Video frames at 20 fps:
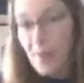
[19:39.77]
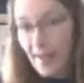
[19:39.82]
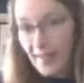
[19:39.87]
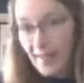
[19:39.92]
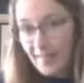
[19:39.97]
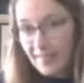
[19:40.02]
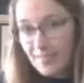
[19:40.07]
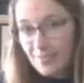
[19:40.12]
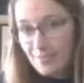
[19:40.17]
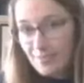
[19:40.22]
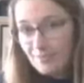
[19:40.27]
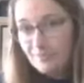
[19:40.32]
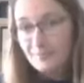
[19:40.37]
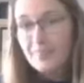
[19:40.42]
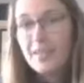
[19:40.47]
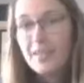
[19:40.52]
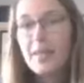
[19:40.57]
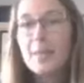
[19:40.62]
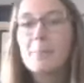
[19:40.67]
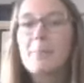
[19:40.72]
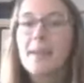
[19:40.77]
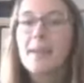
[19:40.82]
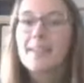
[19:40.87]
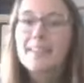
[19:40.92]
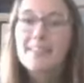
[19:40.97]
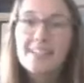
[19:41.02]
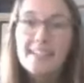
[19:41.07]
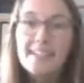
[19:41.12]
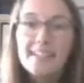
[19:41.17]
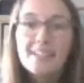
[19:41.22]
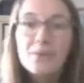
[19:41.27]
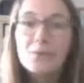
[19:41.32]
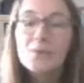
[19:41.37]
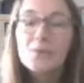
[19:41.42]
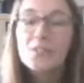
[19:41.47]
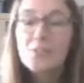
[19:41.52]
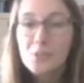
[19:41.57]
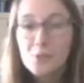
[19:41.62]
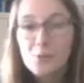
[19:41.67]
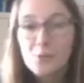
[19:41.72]
Well, baleen
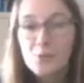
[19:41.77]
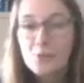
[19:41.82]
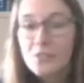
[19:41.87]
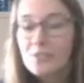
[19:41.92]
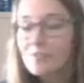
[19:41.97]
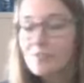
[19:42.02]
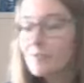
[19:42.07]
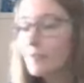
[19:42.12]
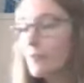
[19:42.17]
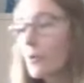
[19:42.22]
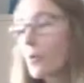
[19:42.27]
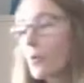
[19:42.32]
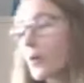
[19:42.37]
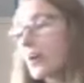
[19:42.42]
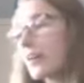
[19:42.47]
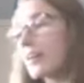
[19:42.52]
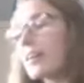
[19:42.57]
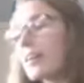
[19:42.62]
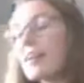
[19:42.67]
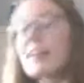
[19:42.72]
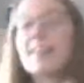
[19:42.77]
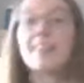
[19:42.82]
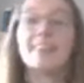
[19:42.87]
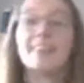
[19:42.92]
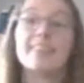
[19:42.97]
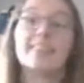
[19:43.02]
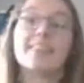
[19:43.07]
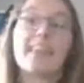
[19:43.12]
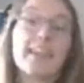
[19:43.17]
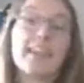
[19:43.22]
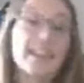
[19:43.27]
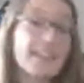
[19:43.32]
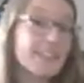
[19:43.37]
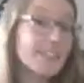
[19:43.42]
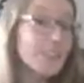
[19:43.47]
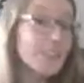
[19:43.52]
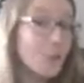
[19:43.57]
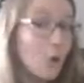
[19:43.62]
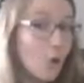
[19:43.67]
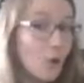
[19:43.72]
was used for
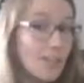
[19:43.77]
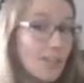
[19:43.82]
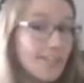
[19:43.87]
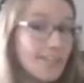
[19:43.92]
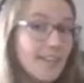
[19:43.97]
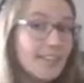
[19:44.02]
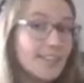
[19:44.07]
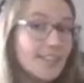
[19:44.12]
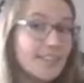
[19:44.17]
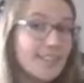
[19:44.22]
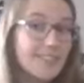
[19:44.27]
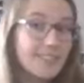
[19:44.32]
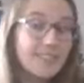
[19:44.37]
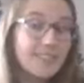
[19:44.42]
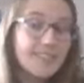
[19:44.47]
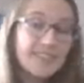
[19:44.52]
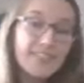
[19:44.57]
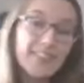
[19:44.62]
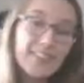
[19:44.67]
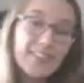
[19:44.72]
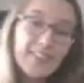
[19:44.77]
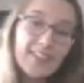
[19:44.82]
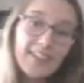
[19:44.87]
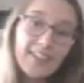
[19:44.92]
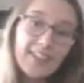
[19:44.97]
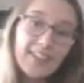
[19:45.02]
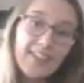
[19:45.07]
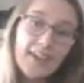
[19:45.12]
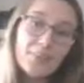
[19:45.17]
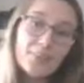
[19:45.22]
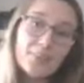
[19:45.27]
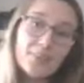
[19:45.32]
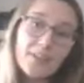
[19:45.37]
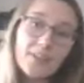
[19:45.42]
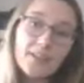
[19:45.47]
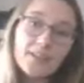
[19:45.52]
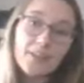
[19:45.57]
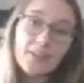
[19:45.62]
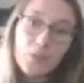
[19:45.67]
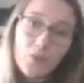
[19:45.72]
ladies' corsets, kept
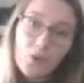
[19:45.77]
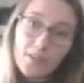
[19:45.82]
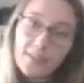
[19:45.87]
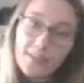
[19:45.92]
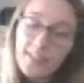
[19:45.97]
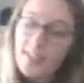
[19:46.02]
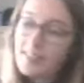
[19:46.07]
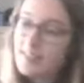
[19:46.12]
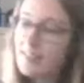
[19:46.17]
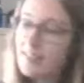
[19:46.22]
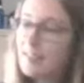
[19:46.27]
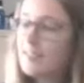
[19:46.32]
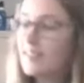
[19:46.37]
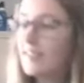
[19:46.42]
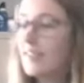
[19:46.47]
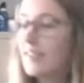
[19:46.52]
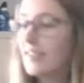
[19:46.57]
the corset.